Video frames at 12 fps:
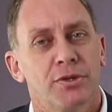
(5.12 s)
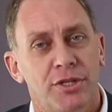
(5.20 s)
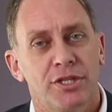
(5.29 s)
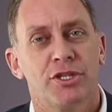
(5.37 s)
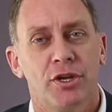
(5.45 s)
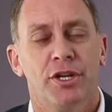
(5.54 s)
So
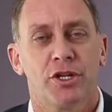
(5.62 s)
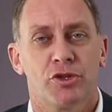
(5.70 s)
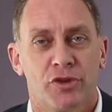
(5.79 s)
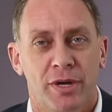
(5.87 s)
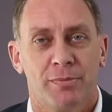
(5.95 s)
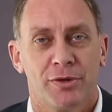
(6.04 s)
dystonic
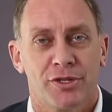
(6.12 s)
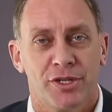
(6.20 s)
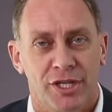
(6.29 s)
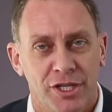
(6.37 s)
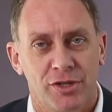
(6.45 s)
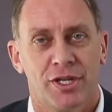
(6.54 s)
tremor is
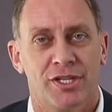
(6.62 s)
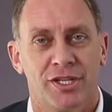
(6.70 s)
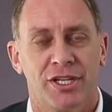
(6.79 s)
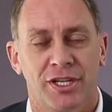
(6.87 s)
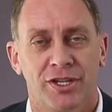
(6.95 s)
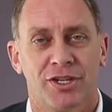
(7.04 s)
an
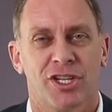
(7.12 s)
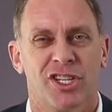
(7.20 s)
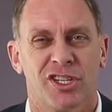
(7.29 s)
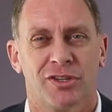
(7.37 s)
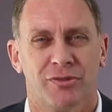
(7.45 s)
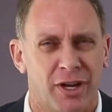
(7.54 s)
interesting
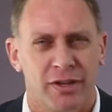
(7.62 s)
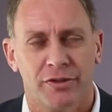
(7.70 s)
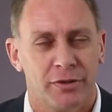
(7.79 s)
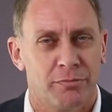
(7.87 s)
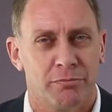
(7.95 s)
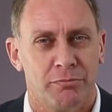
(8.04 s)
condition rather
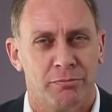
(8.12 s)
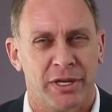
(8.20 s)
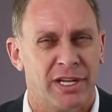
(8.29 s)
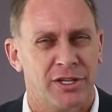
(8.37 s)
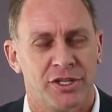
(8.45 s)
than being a